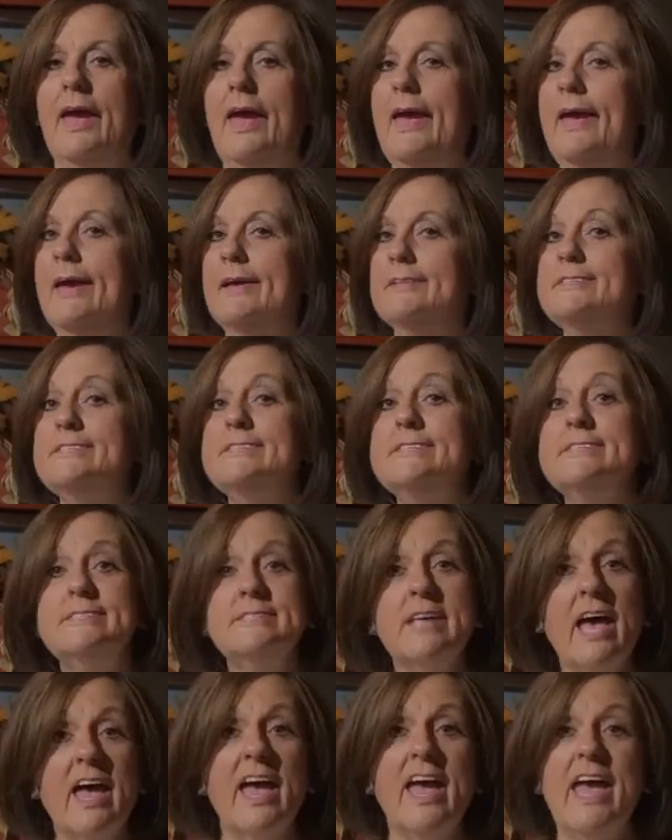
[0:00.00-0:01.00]
And
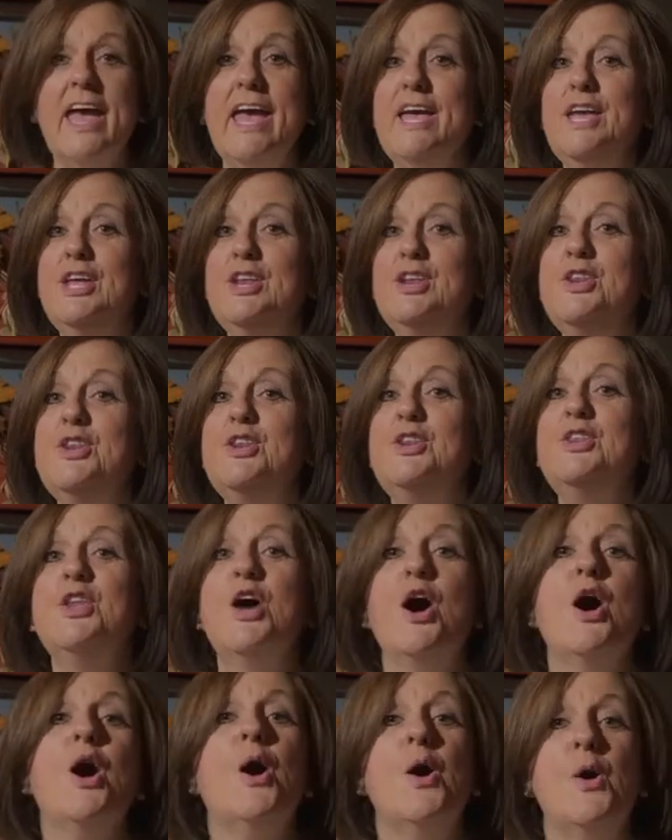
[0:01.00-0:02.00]
say
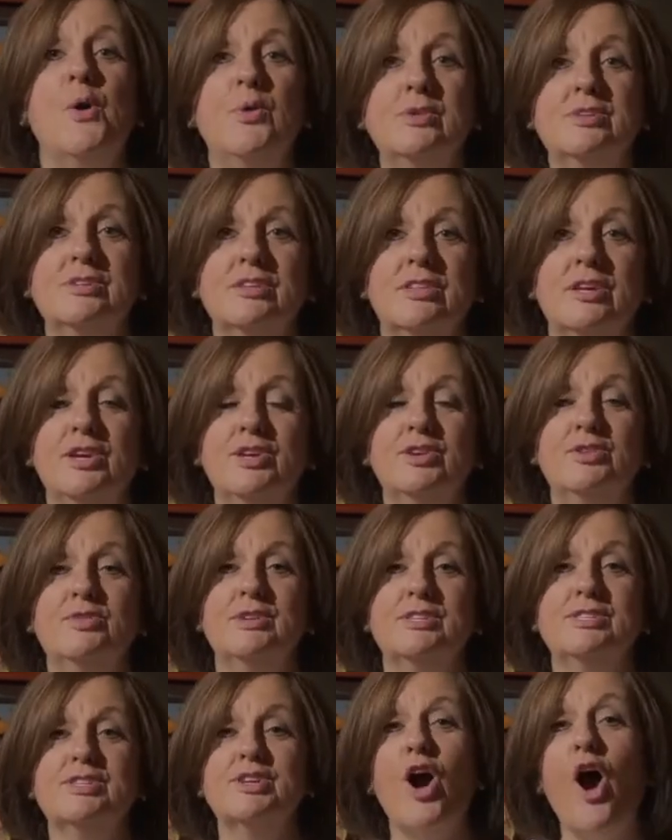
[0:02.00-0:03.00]
no to the
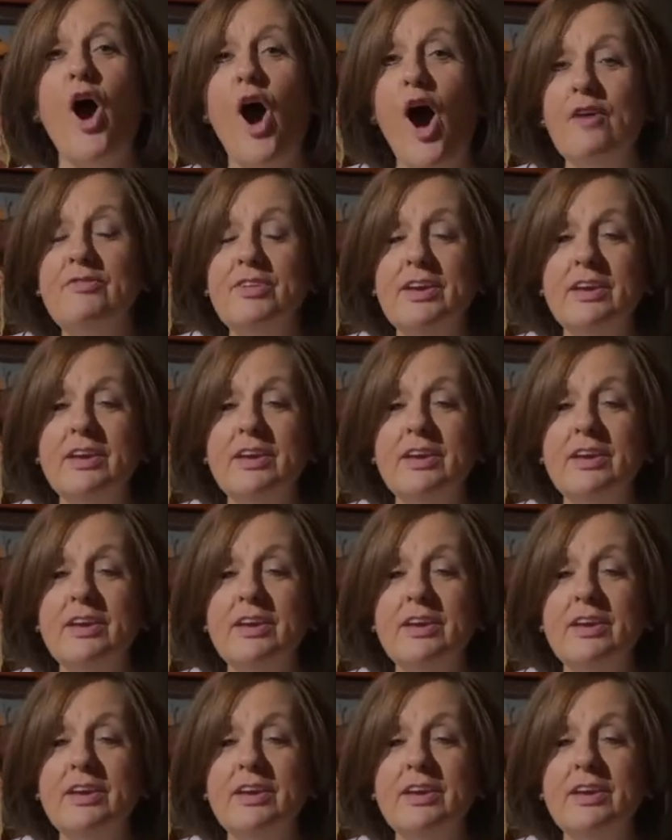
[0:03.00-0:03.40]
cutest coffee